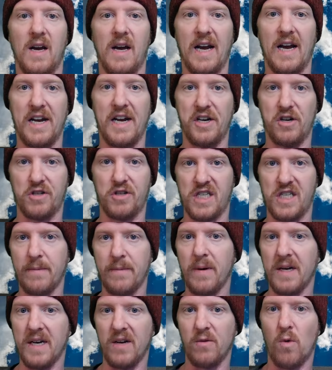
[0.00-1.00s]
In your
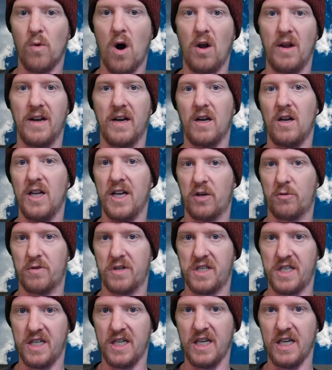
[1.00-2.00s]
ZBD wallet, click
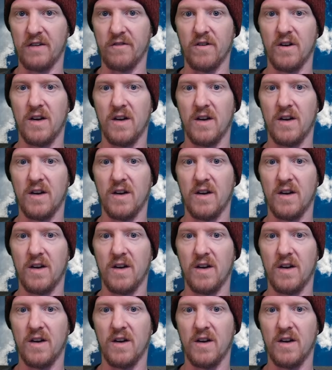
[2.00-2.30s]
Receive,